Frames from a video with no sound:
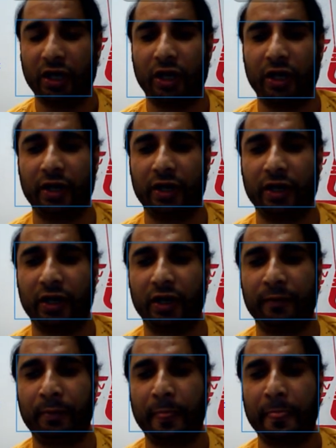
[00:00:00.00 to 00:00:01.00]
and
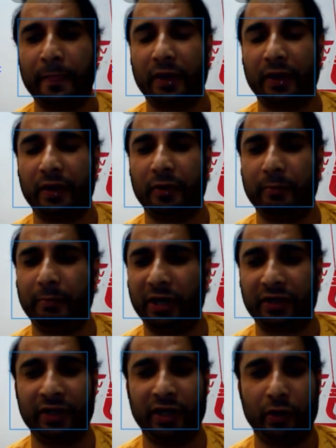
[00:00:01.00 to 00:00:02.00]

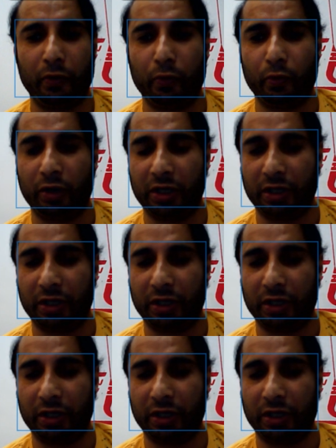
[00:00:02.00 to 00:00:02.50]
but now